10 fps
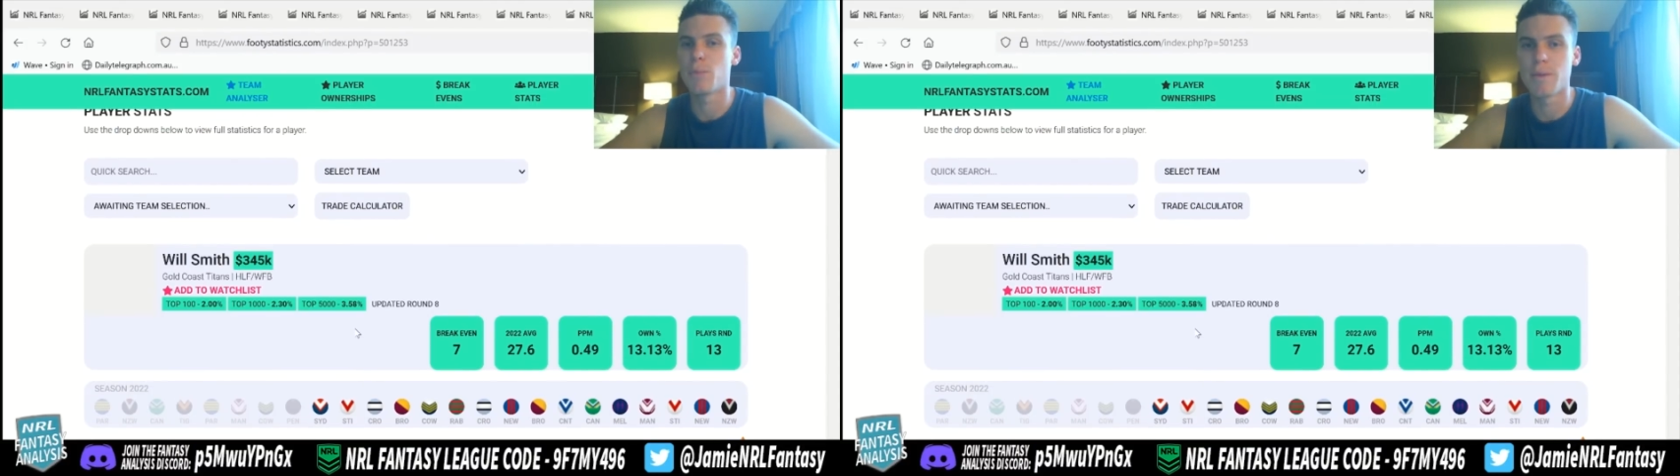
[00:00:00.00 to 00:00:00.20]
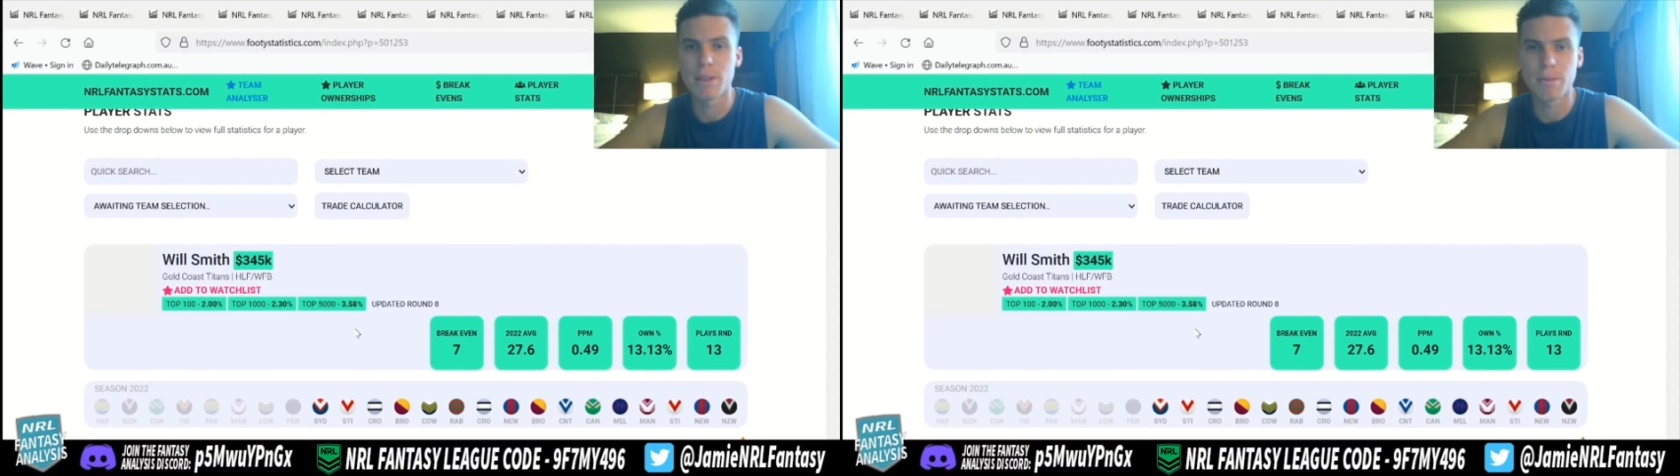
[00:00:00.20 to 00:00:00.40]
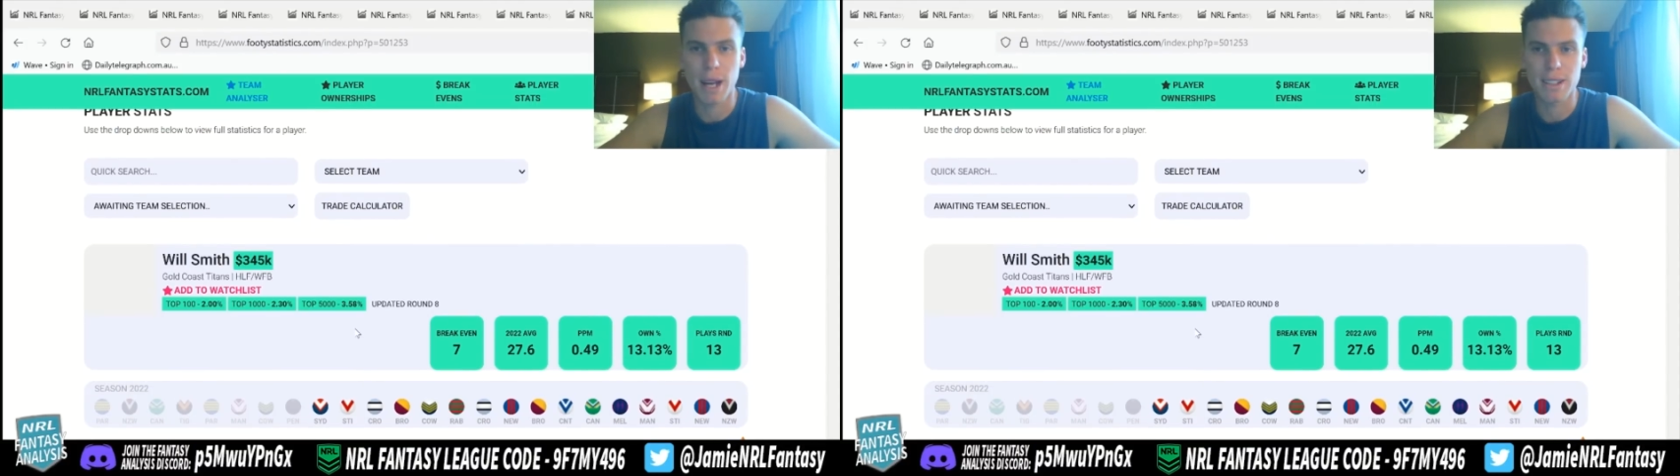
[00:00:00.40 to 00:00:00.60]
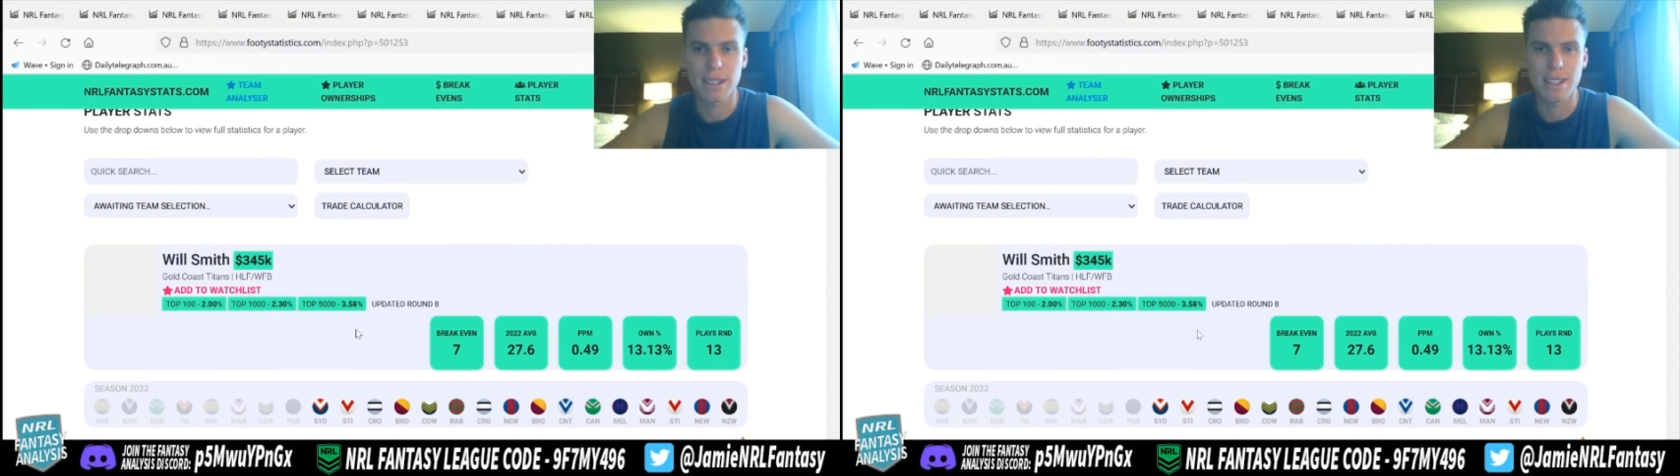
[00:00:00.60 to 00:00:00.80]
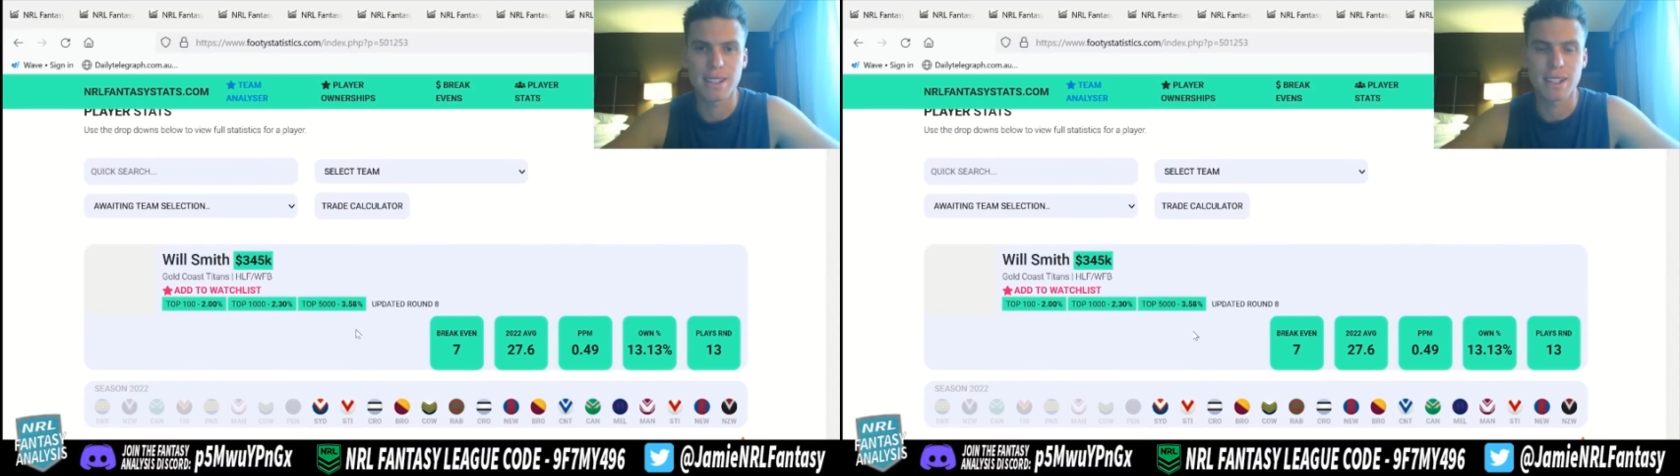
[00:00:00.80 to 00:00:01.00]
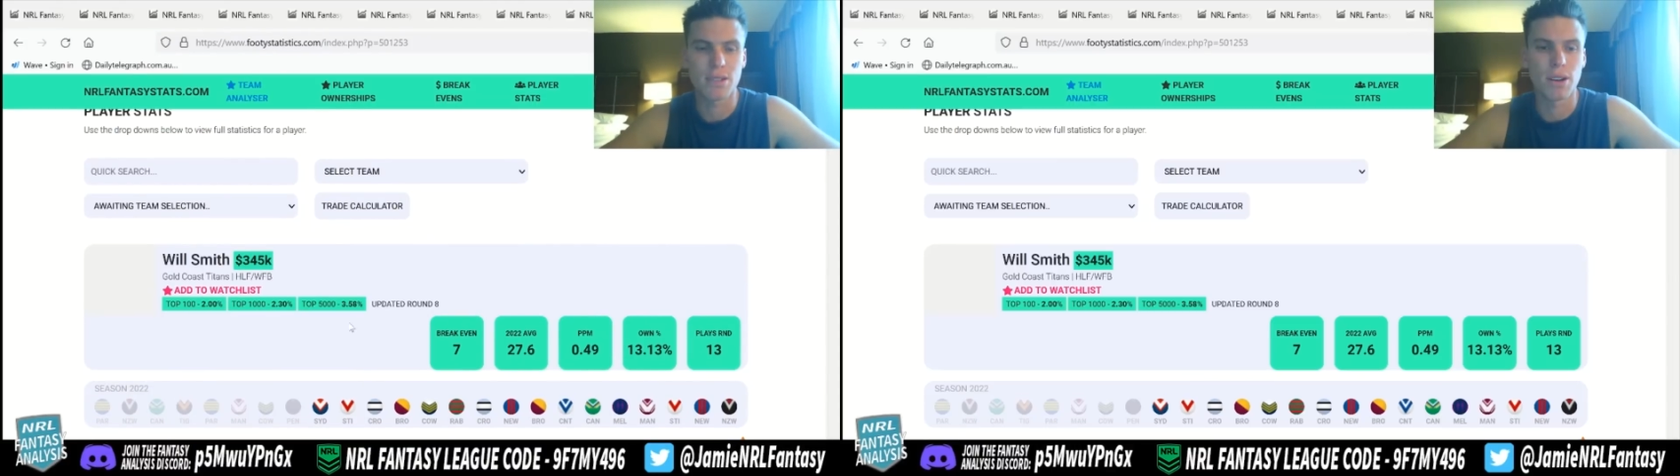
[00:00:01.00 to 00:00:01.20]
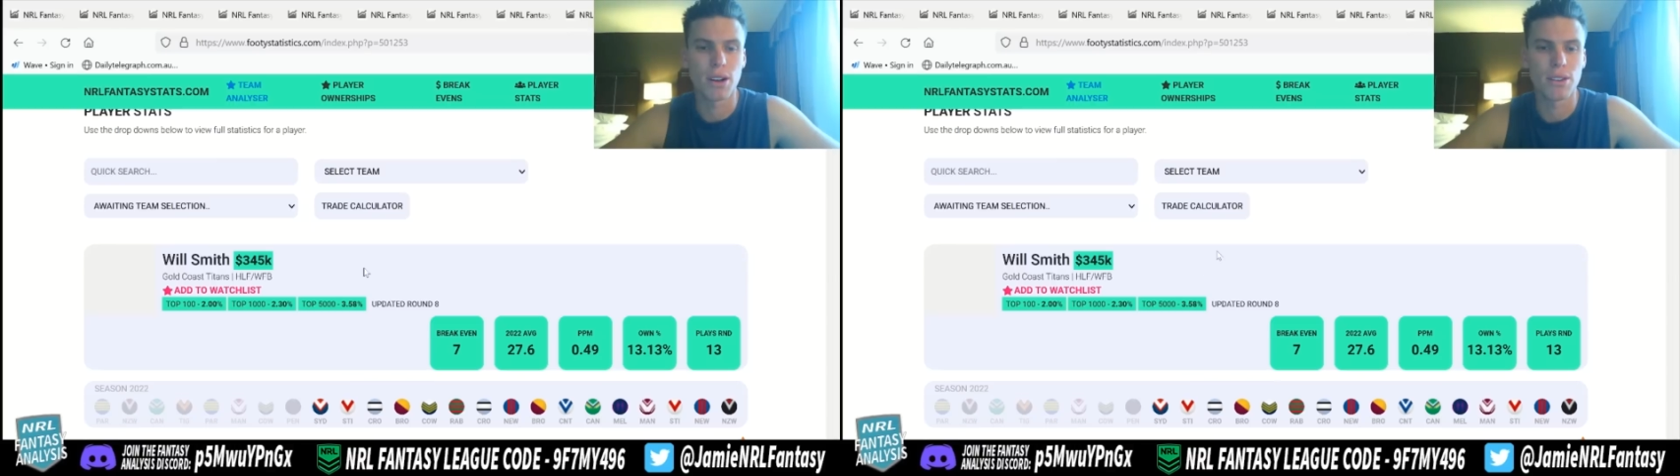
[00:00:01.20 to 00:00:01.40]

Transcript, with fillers: Brimson back to the sixth role.